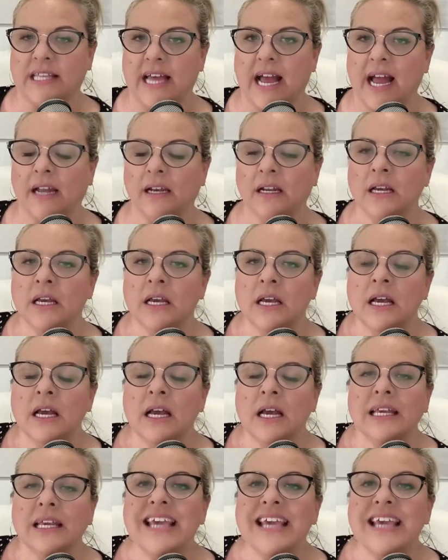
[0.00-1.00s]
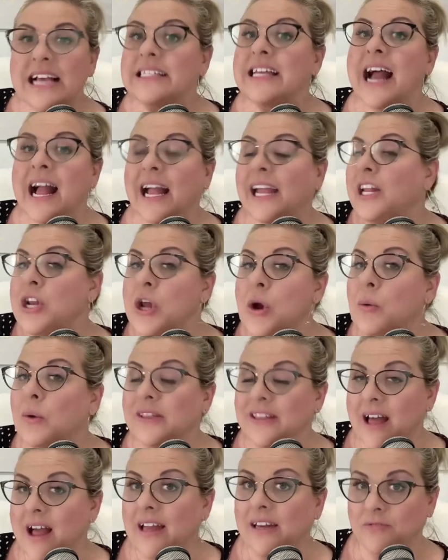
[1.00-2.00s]
that. Yes, I know a
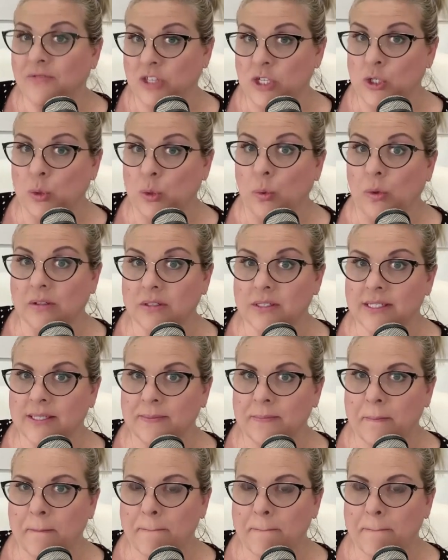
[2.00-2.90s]
lot of the tools,